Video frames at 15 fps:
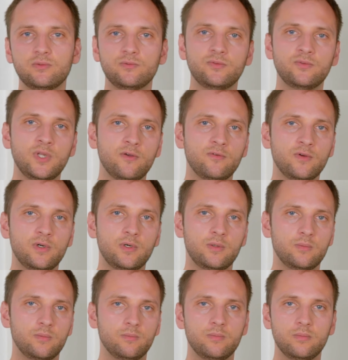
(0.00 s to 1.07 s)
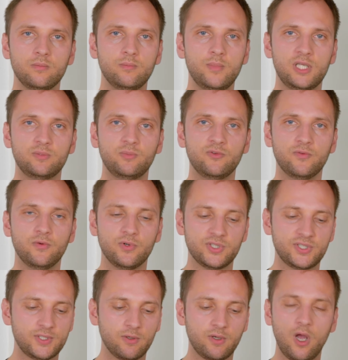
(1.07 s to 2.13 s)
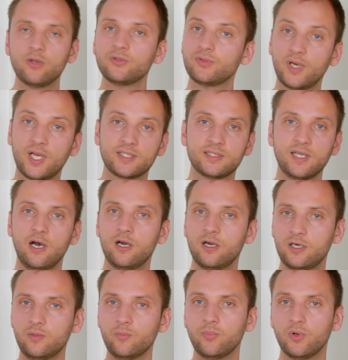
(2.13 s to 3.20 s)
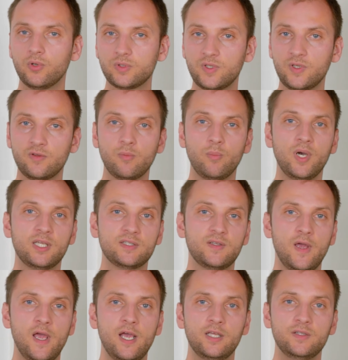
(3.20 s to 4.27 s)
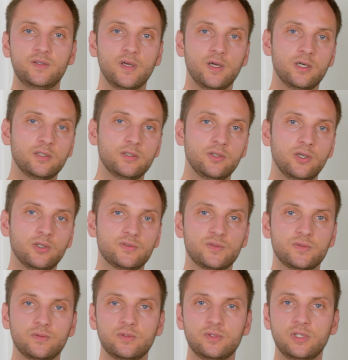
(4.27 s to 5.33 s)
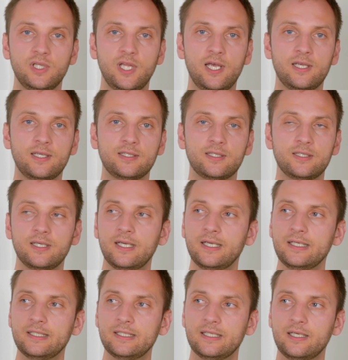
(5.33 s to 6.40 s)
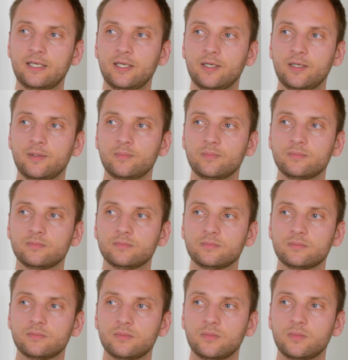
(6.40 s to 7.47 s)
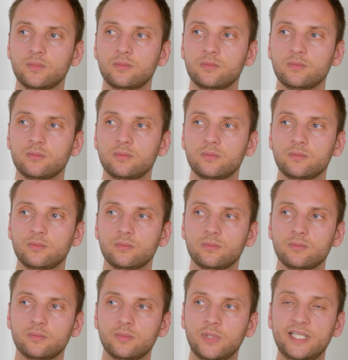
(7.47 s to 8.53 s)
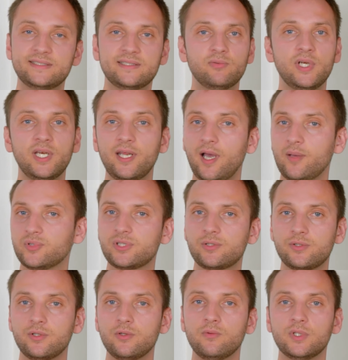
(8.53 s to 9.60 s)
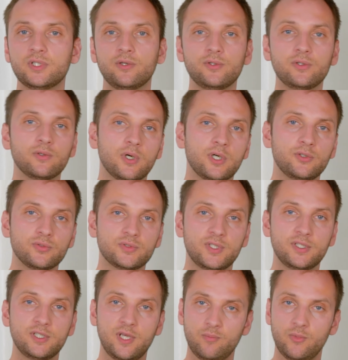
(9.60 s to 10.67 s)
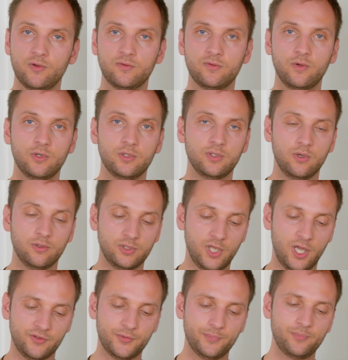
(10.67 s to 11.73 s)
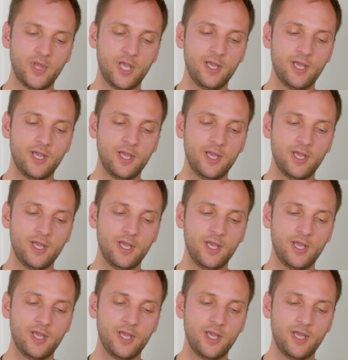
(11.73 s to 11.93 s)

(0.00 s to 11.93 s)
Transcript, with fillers: who've never met before. So contracts are important, but they are not like um, it's really up to you whether you are using them or, or not.